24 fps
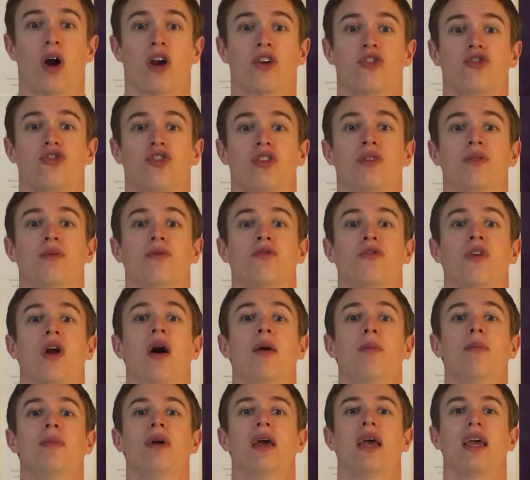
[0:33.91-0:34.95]
question
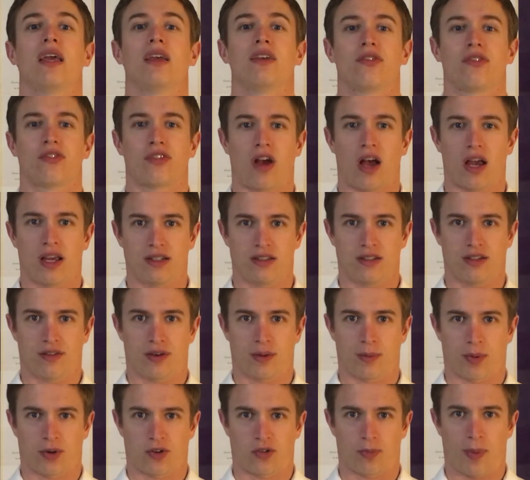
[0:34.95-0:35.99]
from a
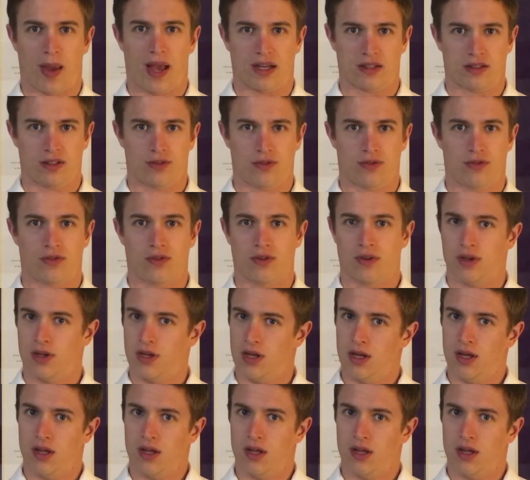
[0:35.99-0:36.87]
scientific perspective.